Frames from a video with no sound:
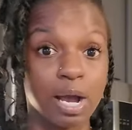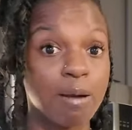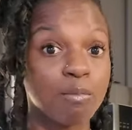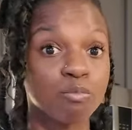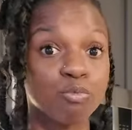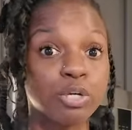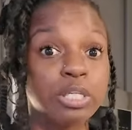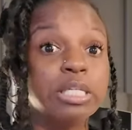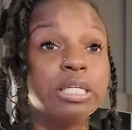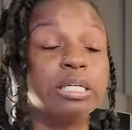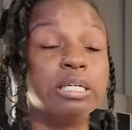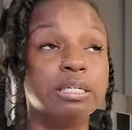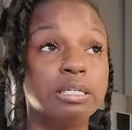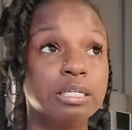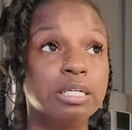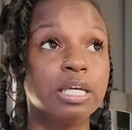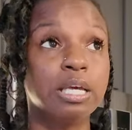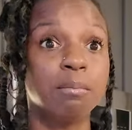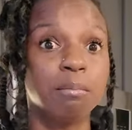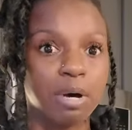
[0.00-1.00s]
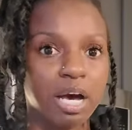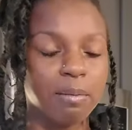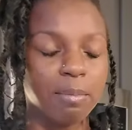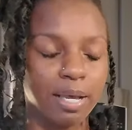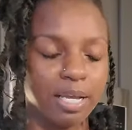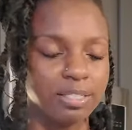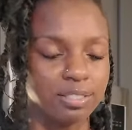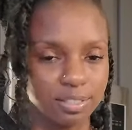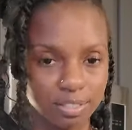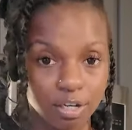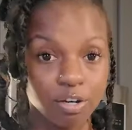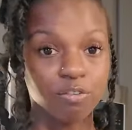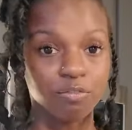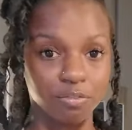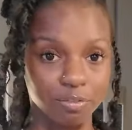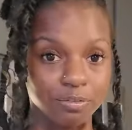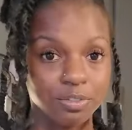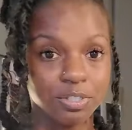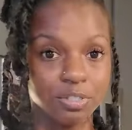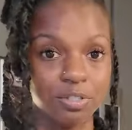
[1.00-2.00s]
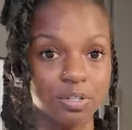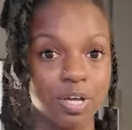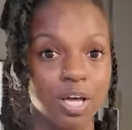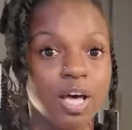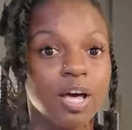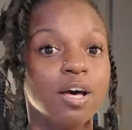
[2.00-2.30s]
I'm really good by myself for real.